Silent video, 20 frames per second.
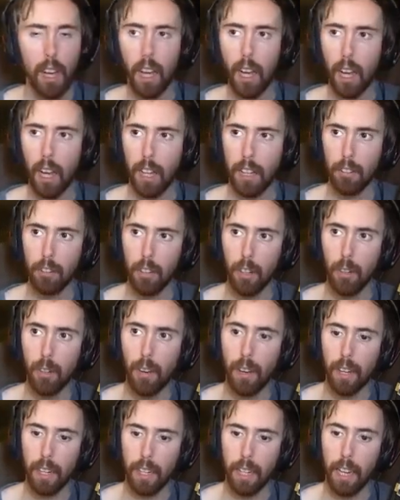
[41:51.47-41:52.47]
And so,
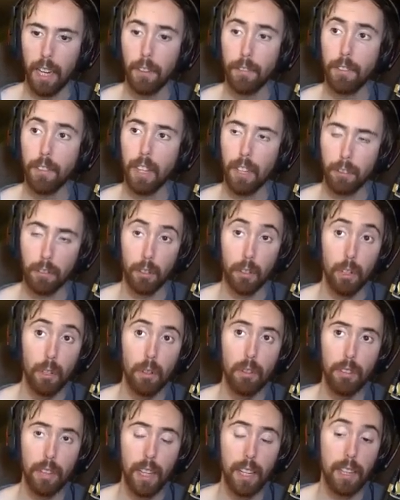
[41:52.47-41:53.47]

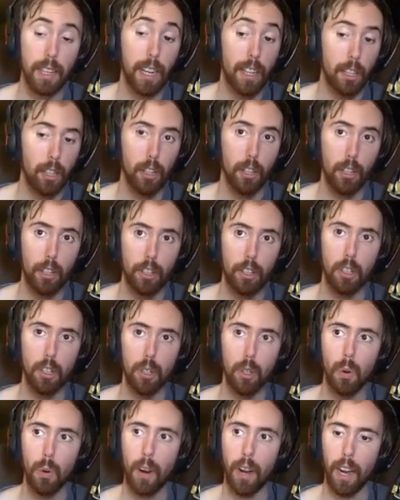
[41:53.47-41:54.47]
you think they could
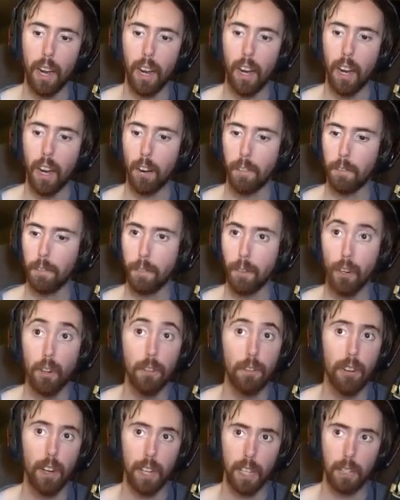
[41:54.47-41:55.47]
do a full
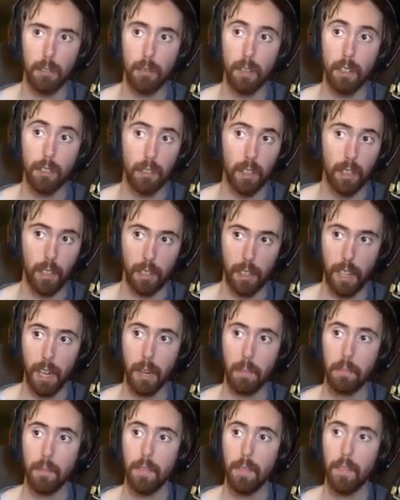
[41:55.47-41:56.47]
fucking reset of the game?